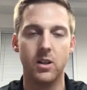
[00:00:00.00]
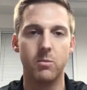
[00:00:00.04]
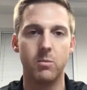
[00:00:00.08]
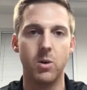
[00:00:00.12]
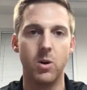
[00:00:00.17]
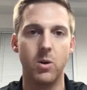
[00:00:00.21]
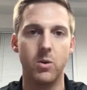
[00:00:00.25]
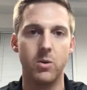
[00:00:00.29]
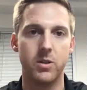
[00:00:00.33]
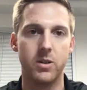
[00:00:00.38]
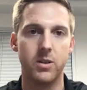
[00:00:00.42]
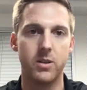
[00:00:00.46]

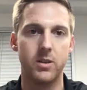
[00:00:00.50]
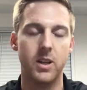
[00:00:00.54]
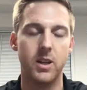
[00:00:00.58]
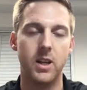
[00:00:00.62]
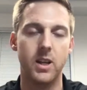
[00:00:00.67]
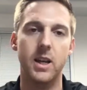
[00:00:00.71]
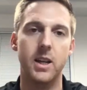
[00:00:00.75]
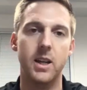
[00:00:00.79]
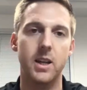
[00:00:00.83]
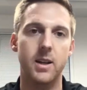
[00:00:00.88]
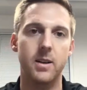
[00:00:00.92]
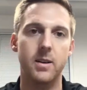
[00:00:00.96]
both
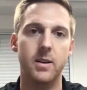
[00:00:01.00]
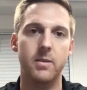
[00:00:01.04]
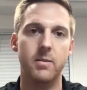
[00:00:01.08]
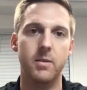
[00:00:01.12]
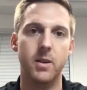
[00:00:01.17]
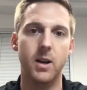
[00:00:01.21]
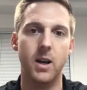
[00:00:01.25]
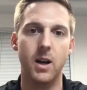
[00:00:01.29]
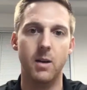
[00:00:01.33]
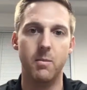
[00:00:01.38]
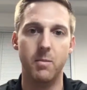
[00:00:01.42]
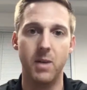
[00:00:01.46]
in
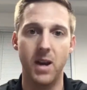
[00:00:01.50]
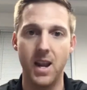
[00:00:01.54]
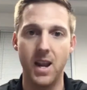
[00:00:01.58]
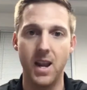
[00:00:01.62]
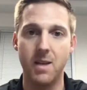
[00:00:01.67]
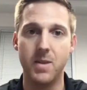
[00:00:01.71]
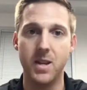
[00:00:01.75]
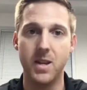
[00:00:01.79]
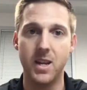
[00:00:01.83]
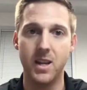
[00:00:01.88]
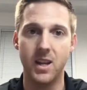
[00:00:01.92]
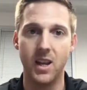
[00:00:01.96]
uh,
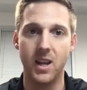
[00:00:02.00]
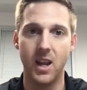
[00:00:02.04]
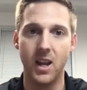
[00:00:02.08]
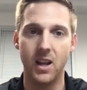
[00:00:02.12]
Miami